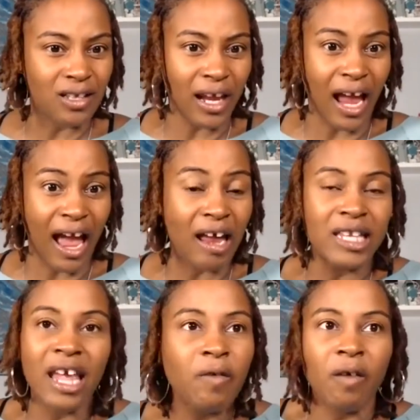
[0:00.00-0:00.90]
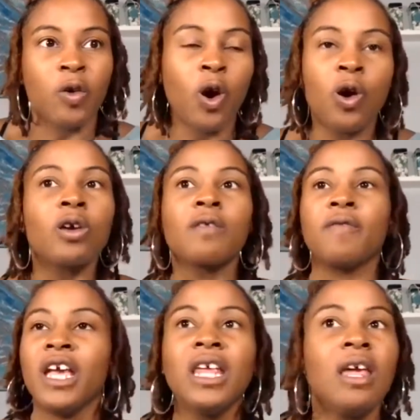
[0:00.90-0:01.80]
Like, I'd never ever heard of
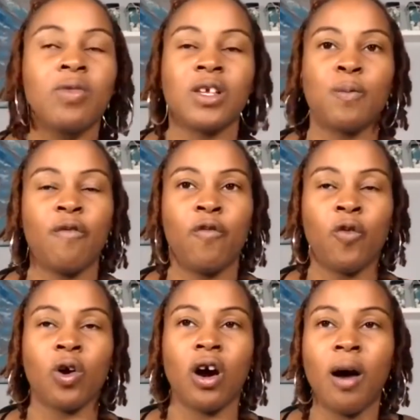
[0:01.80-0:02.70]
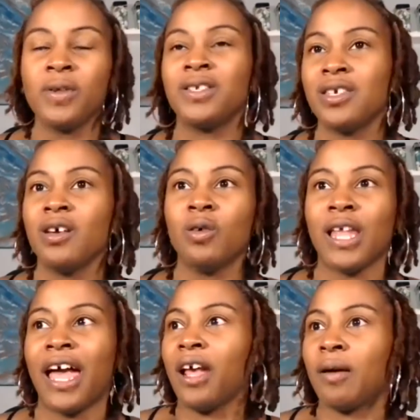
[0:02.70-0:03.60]
any of this before up until like